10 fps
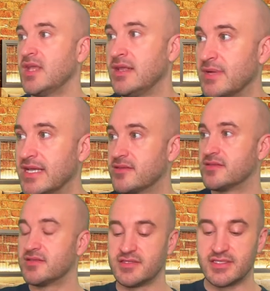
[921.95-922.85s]
in my
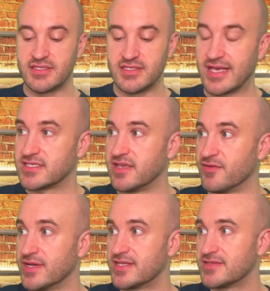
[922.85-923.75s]
sexy
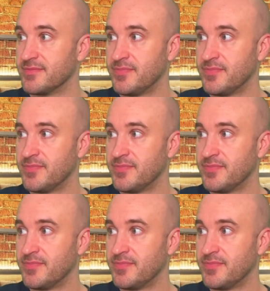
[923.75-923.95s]
voice.